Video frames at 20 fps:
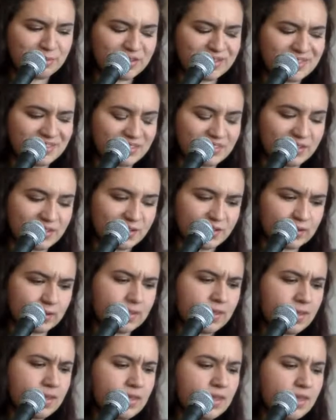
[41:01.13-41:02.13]
played this song.
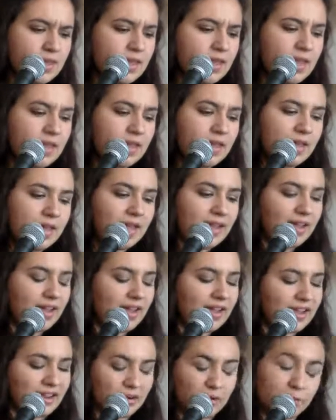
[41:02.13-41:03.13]

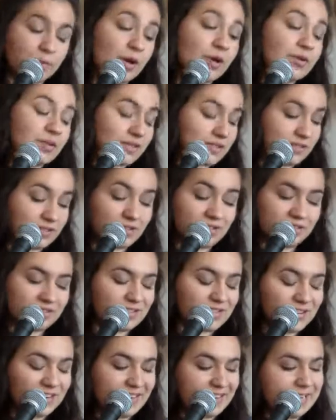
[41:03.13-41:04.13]
I wrote this song,
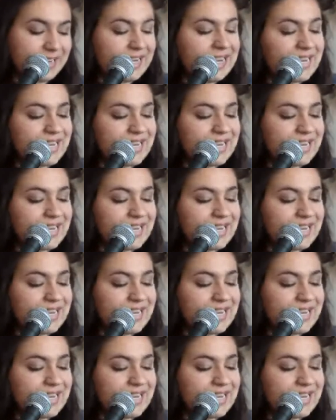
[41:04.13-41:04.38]
sorry.